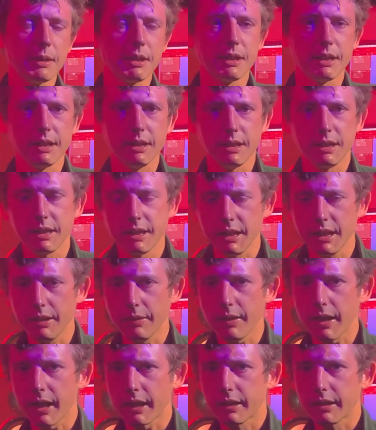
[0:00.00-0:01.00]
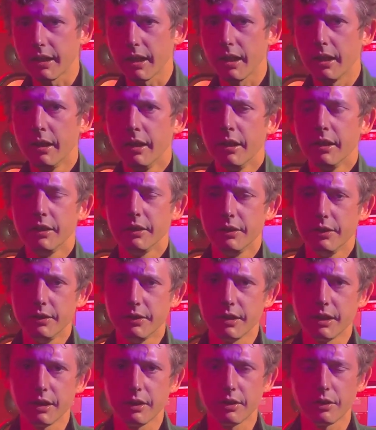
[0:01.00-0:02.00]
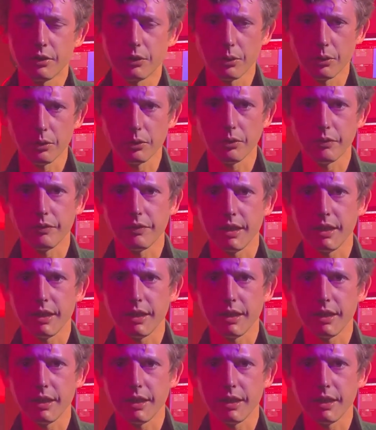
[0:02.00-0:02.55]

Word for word: sincere actor using the tool of